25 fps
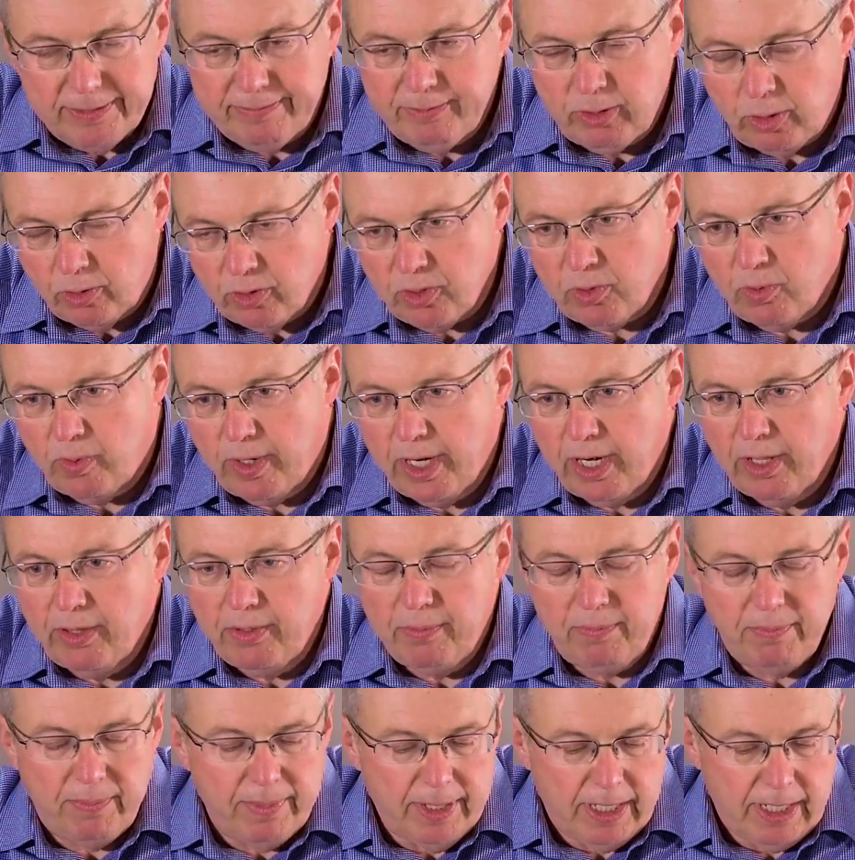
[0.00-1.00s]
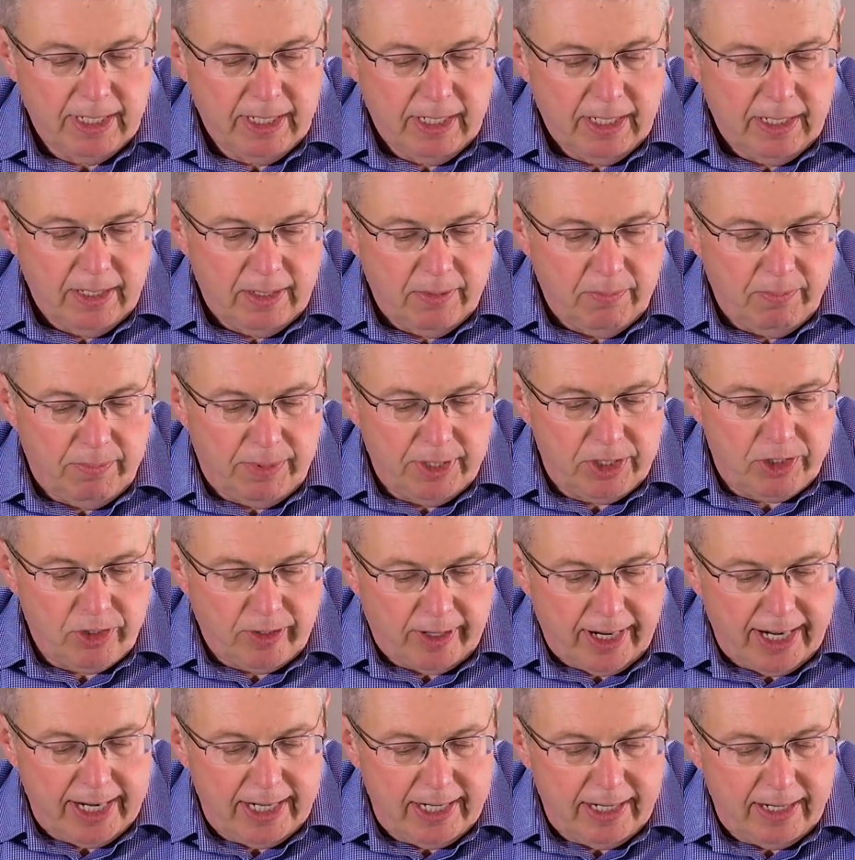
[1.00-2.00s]
Of course, one of them
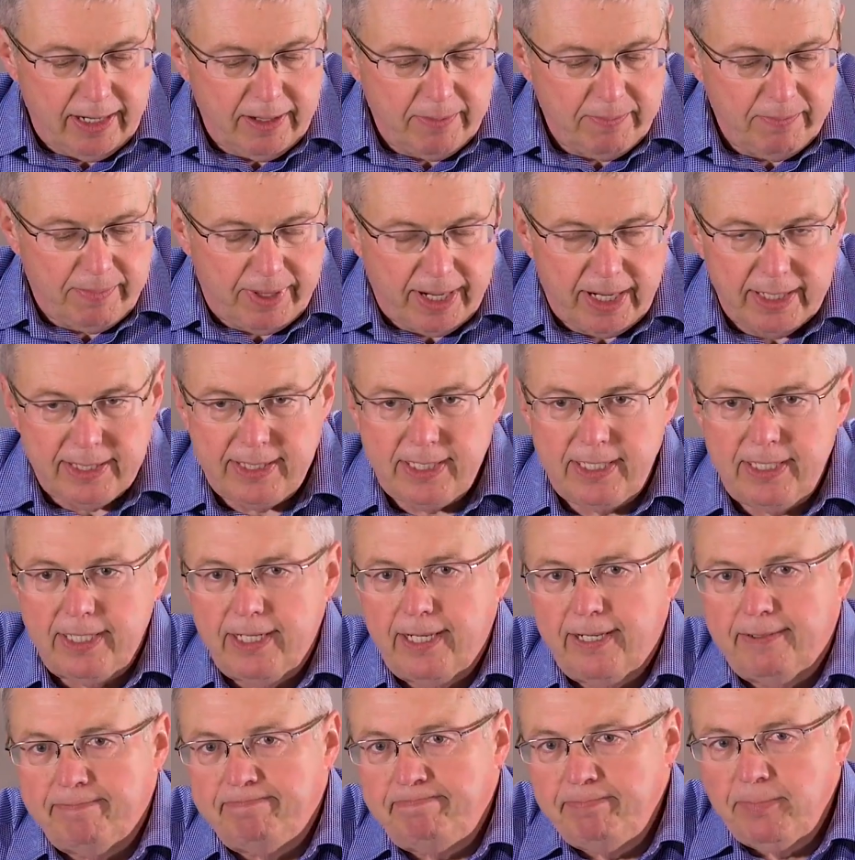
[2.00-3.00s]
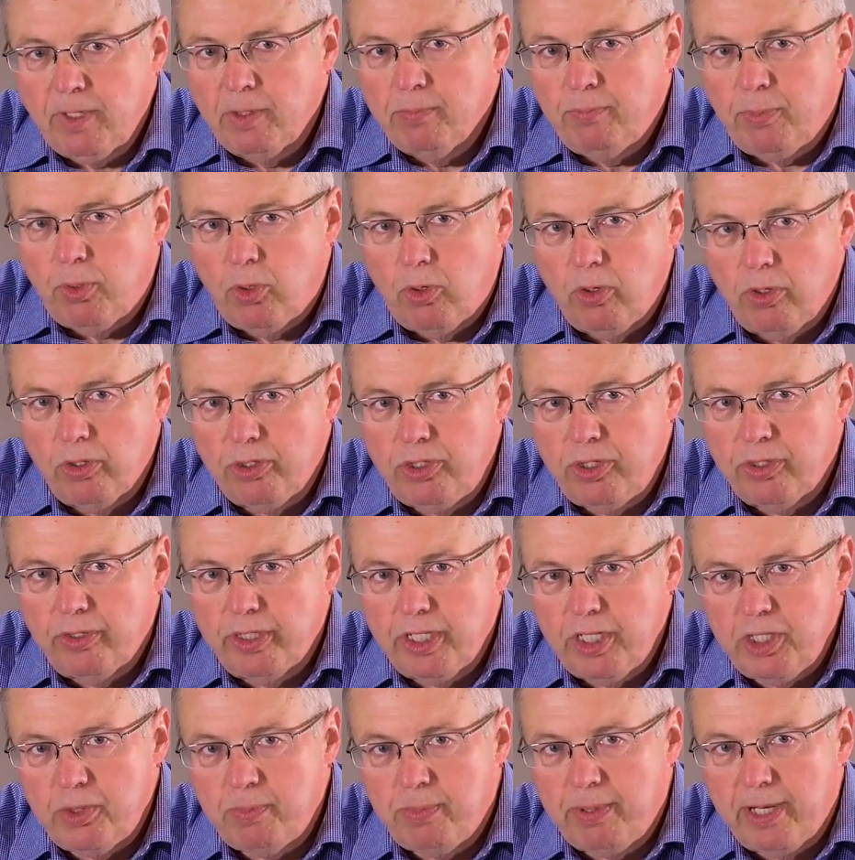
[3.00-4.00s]
betrayed him, but Paul, who took
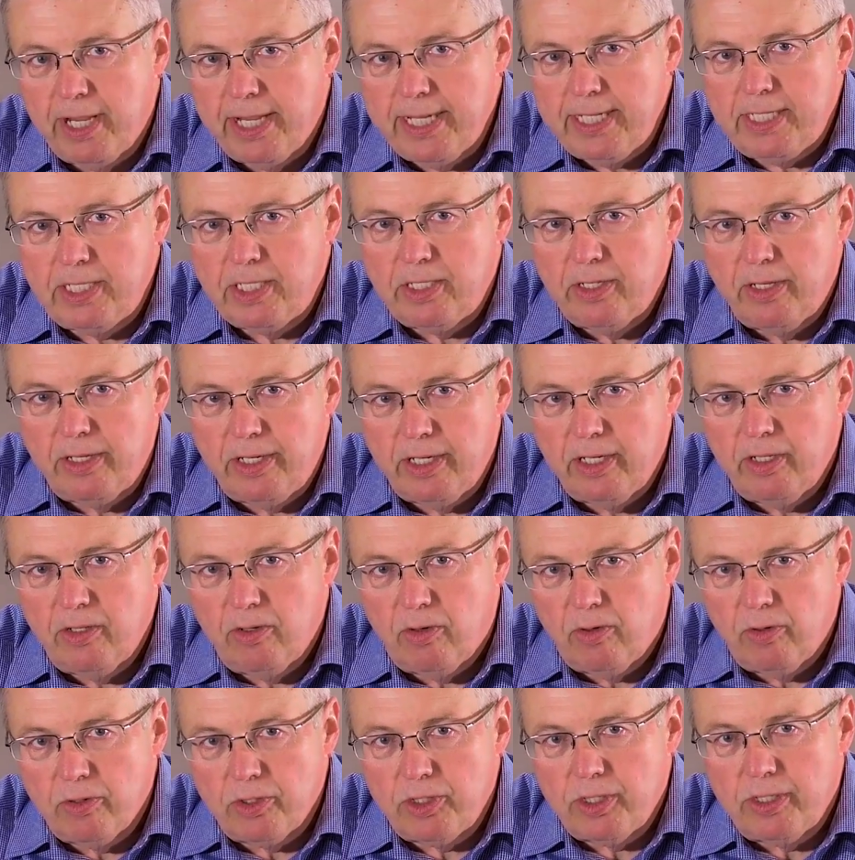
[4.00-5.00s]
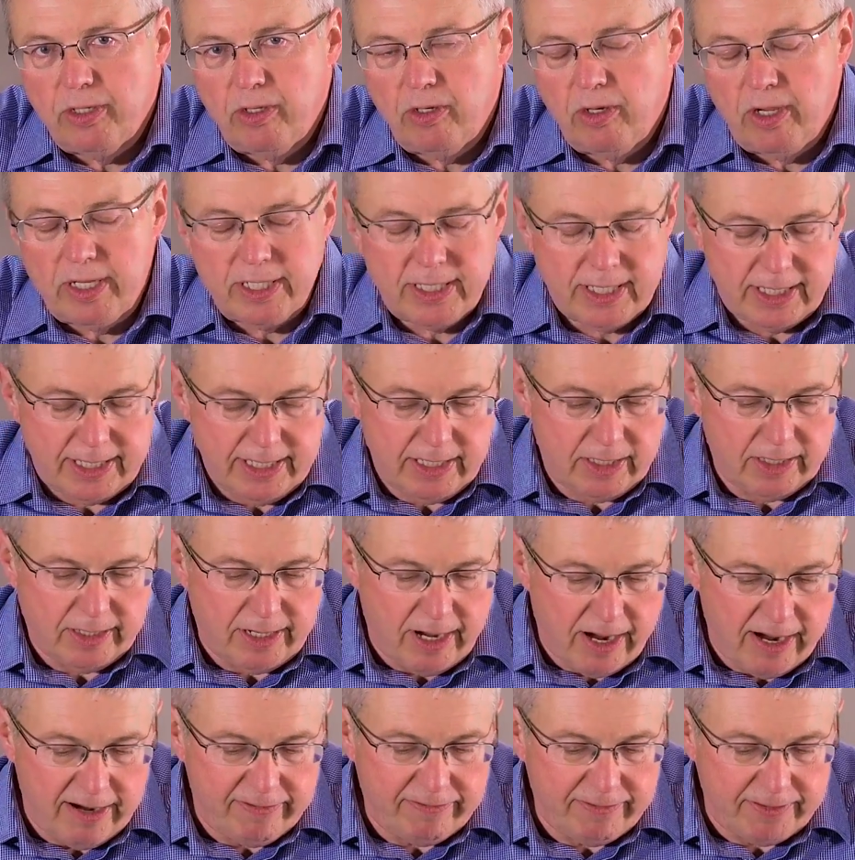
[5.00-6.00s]
his place, certainly also lost his
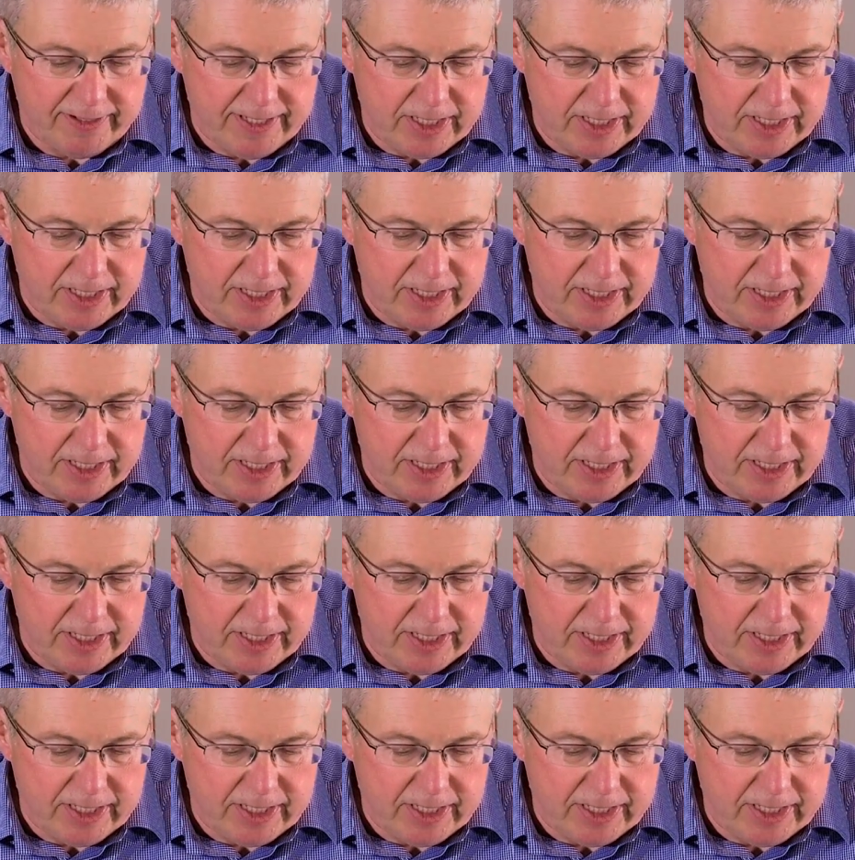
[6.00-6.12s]
life.